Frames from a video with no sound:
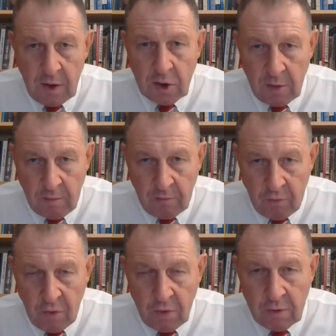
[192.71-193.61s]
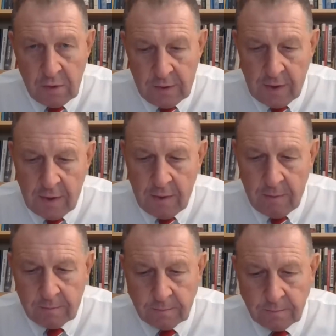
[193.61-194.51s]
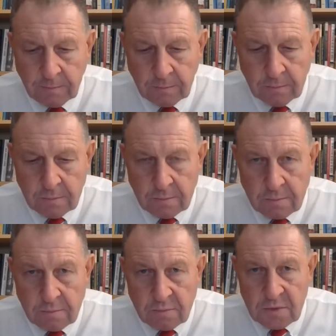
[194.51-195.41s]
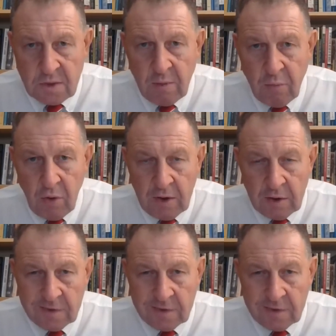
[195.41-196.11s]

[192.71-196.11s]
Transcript: This is the availability of long-range missiles in Ukraine.